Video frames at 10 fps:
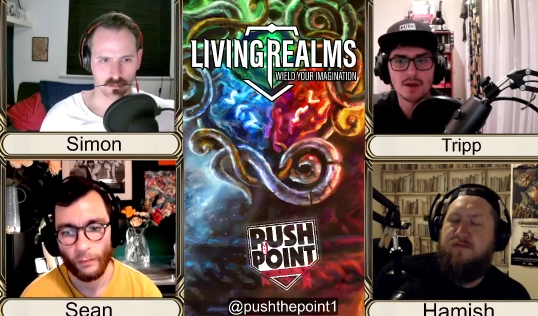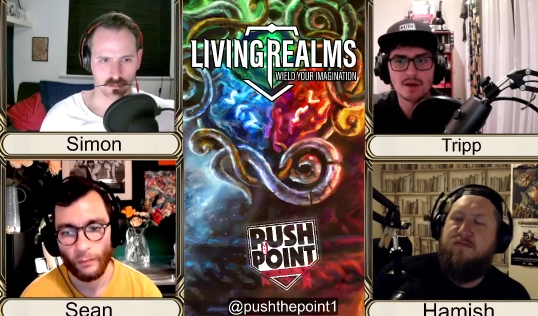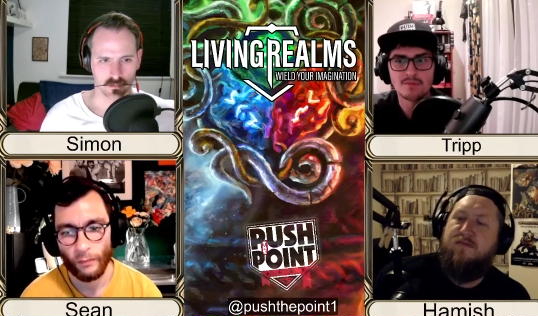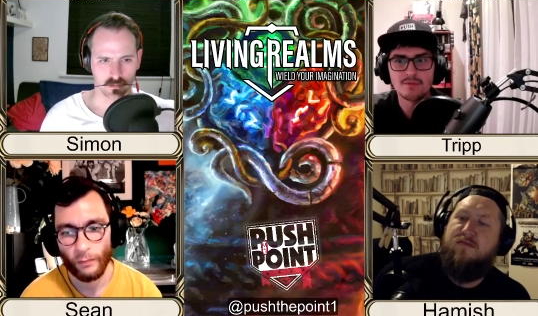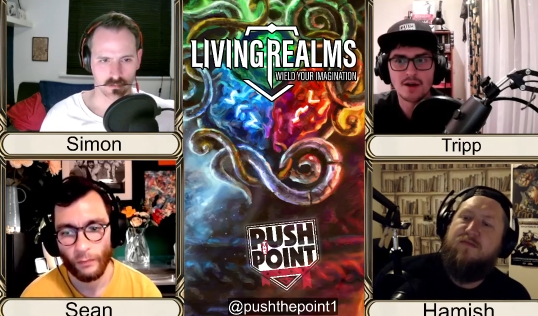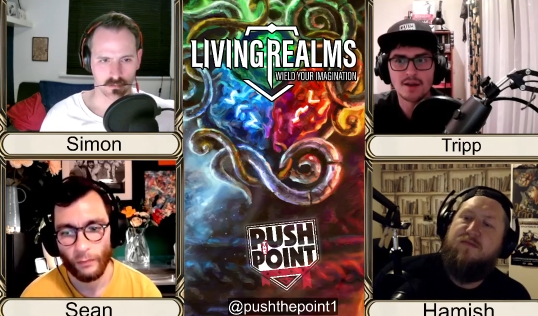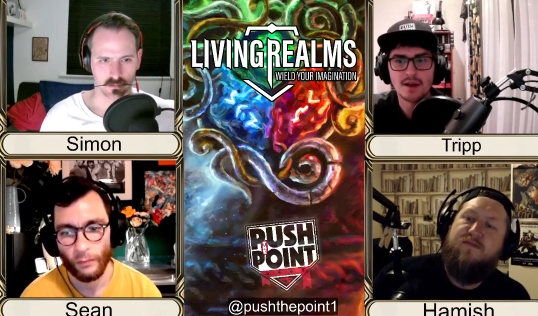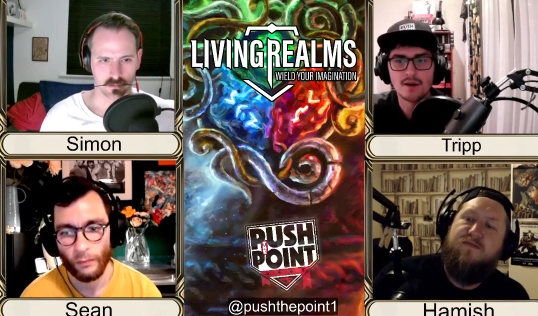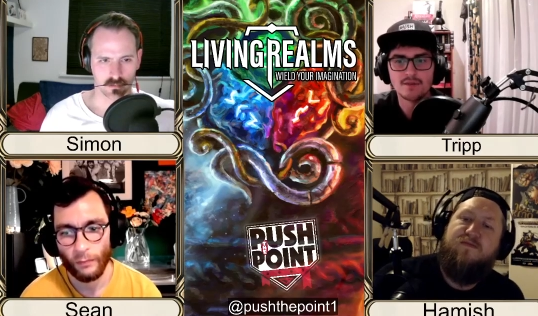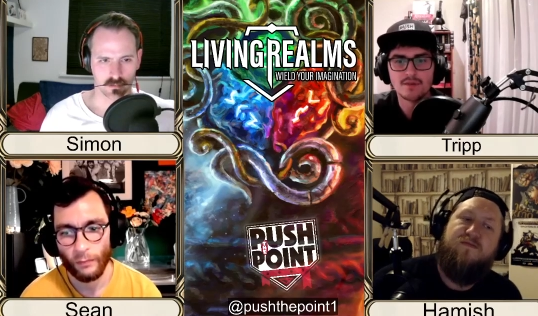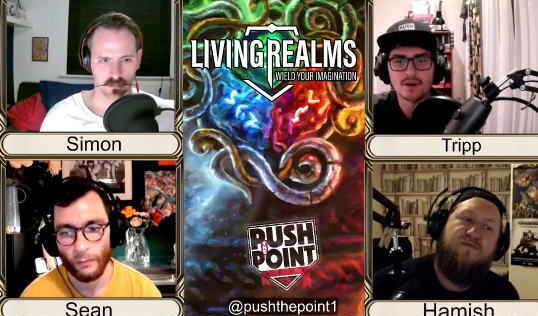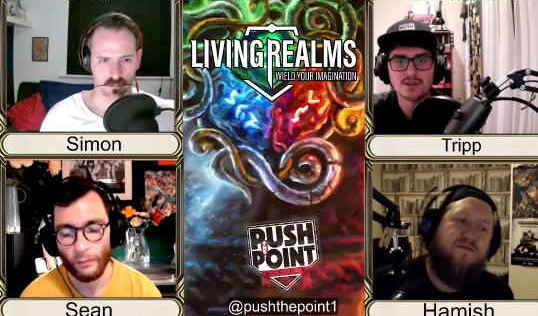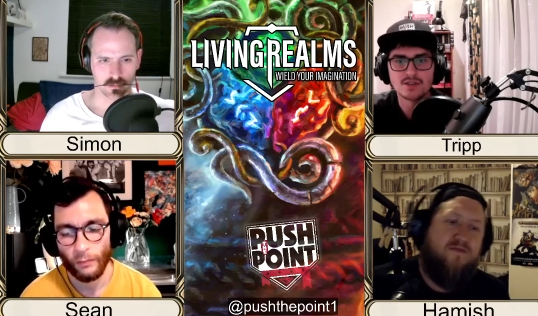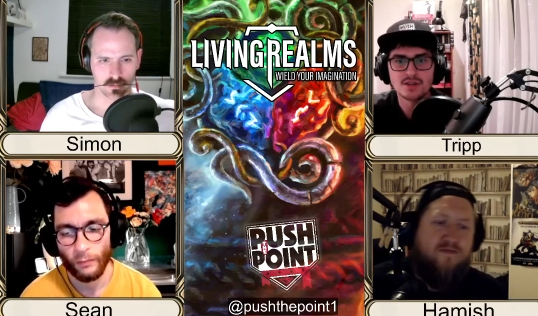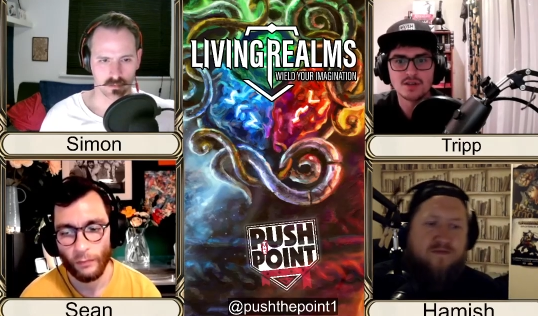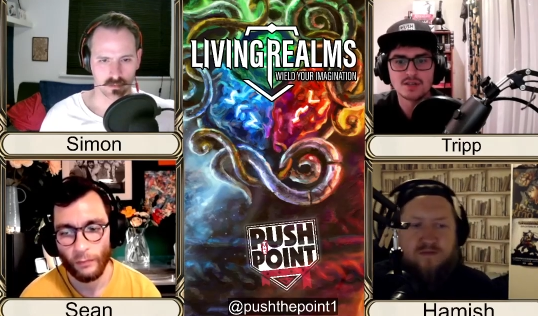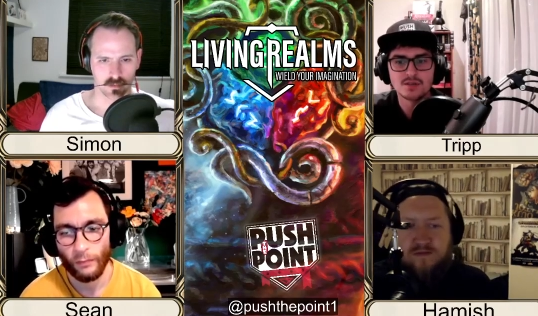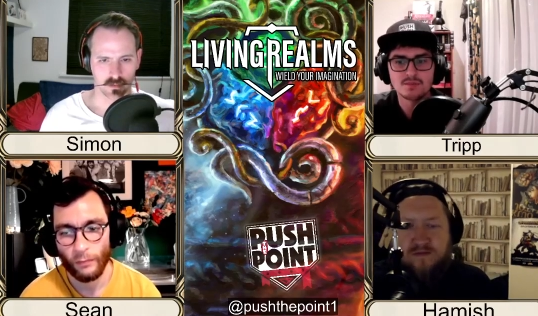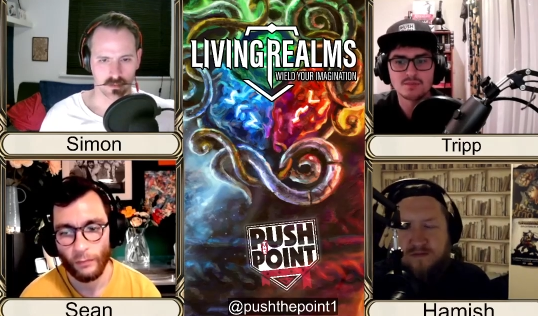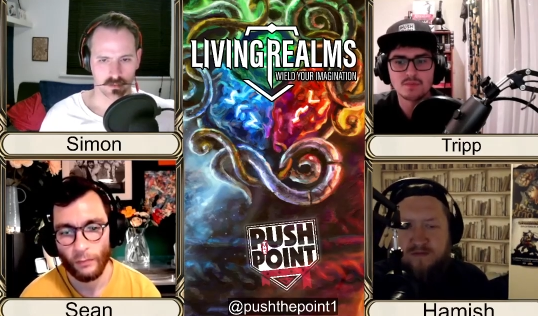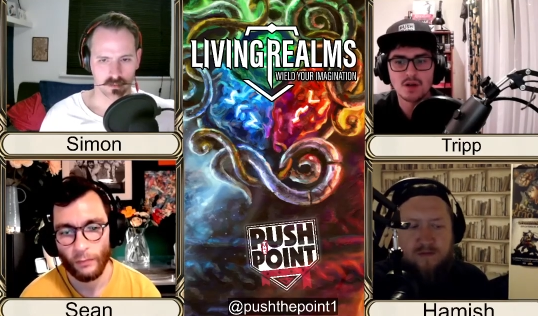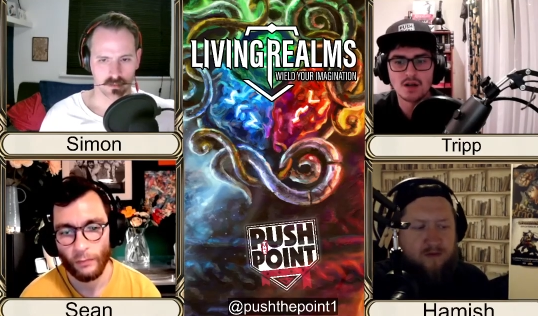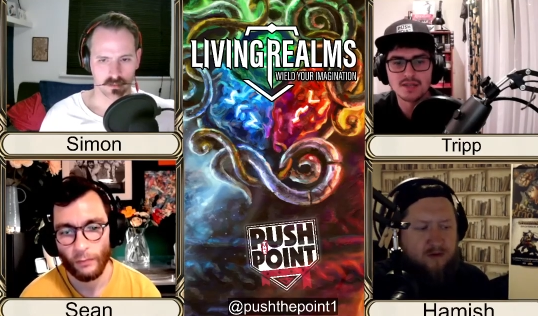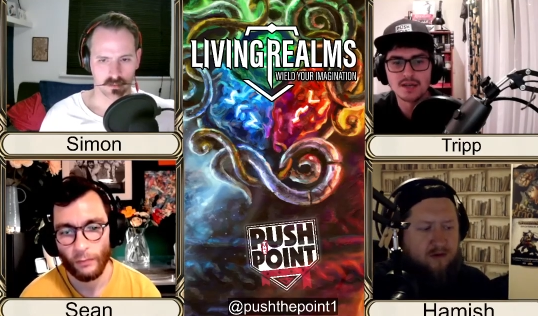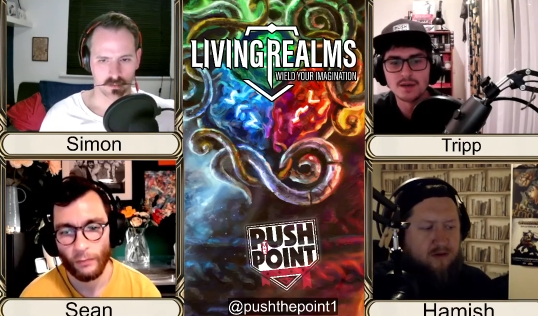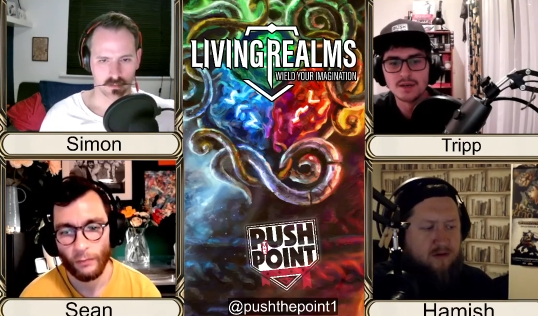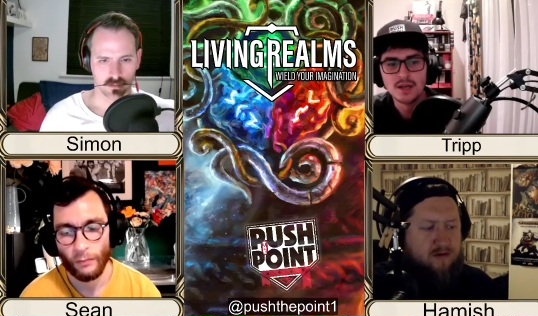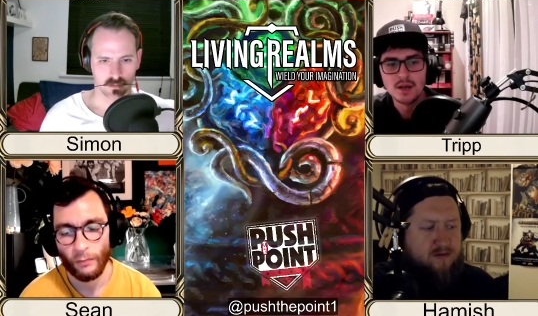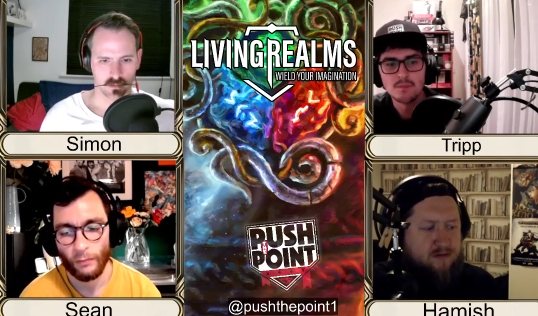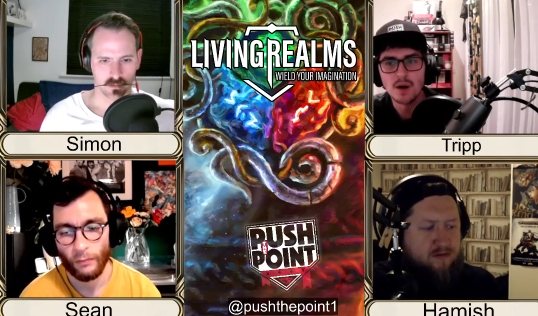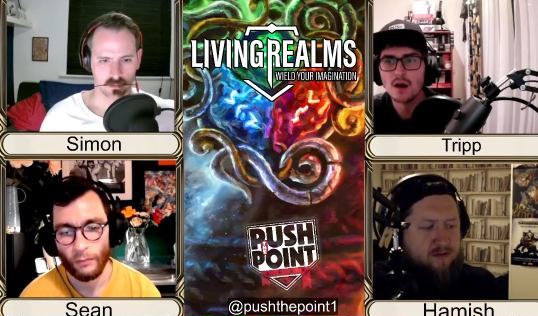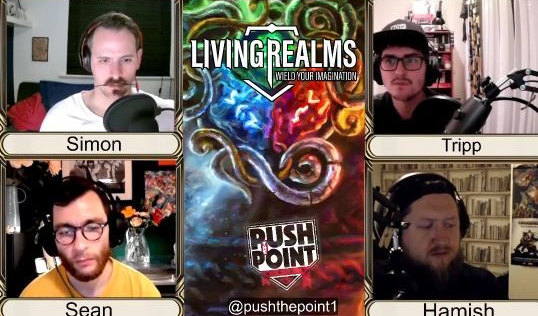Speaker 1: find out if I search. Can't tell. But